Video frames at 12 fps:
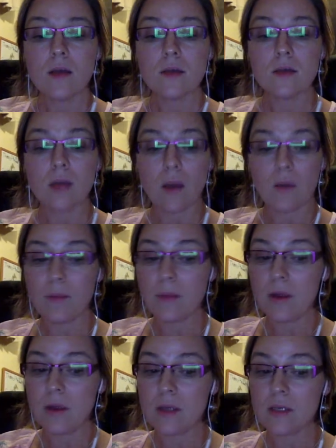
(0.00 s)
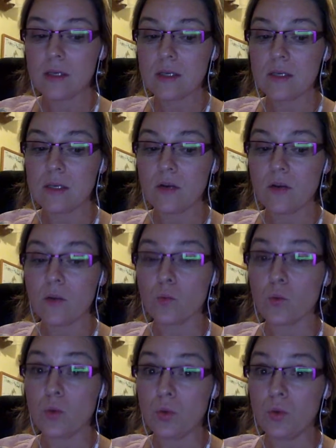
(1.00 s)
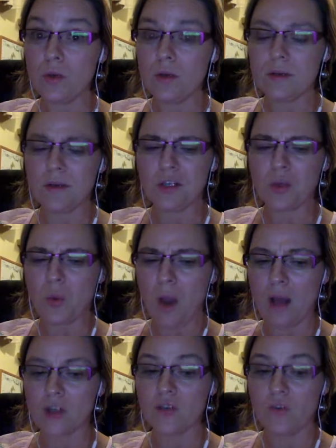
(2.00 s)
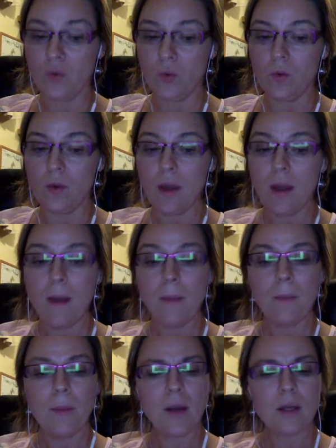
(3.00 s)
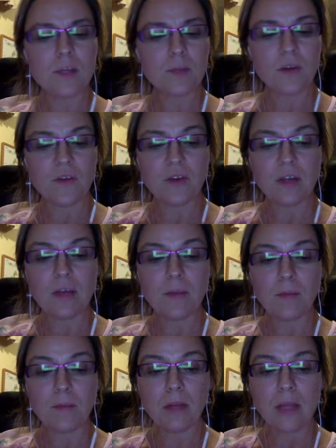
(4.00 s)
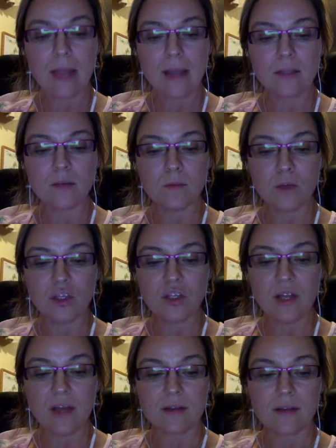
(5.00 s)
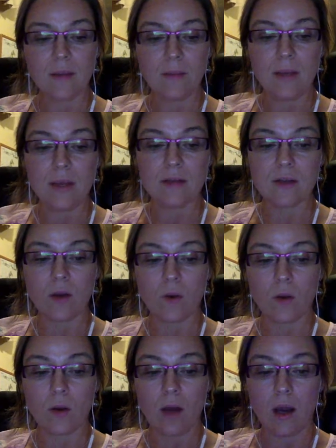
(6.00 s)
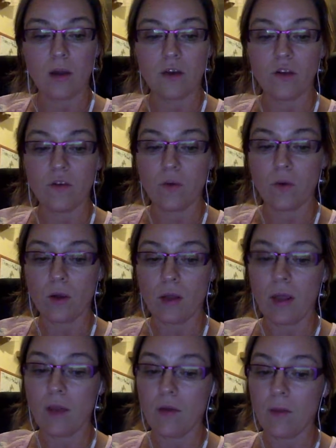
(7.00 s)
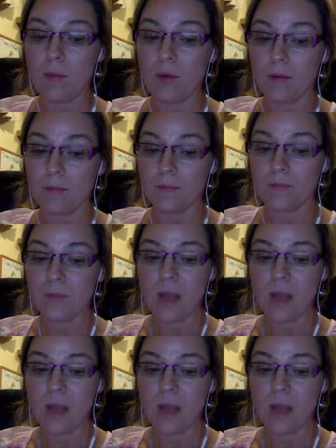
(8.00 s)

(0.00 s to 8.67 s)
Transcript: South Americans consider it rude to squash food, but it's perfectly polite to mush things like peas and corn onto your fork in Great Britain.